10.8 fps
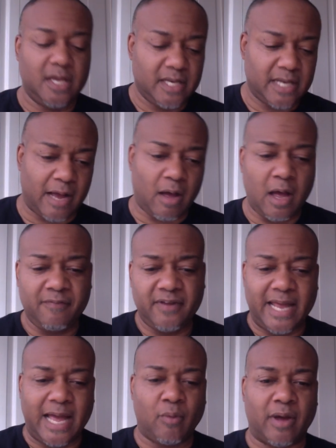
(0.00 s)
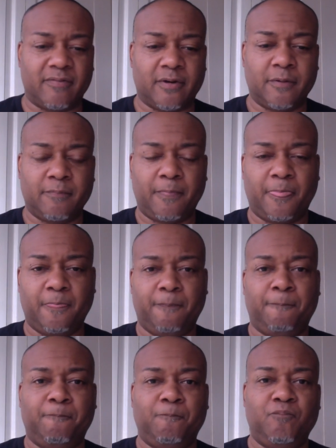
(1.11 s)
Now, often, however,
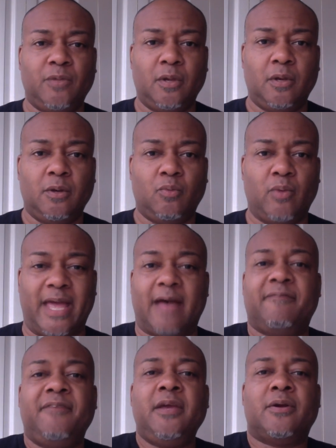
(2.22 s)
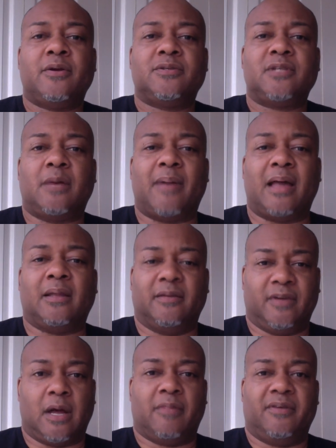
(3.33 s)
we have fears about
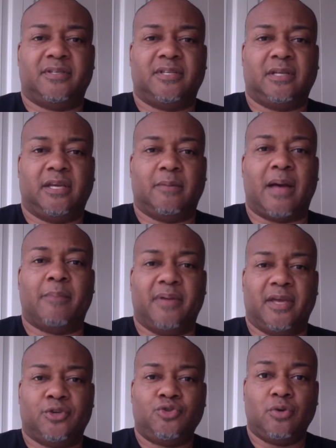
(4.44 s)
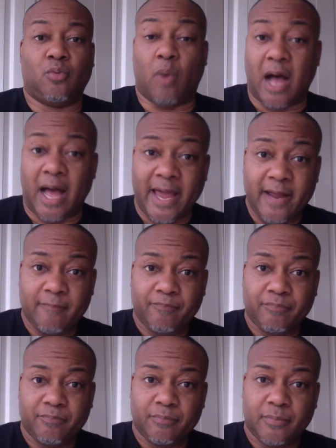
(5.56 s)
living authentically and about being true. Why?
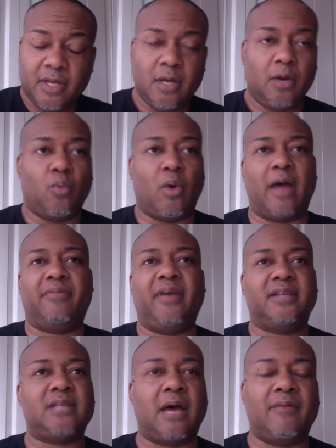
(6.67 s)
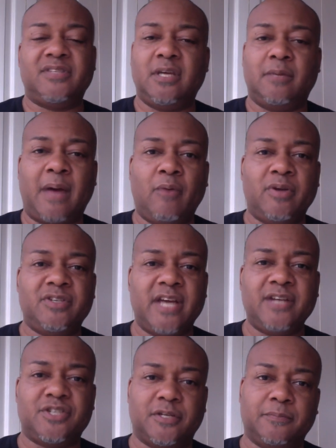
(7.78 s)
Well, I think it's obviously about
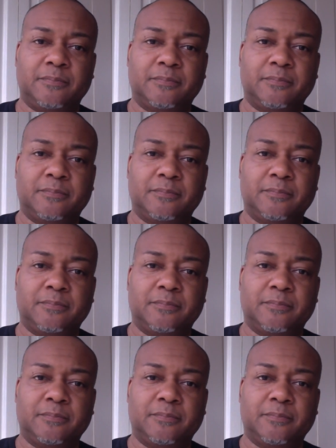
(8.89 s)
rejection.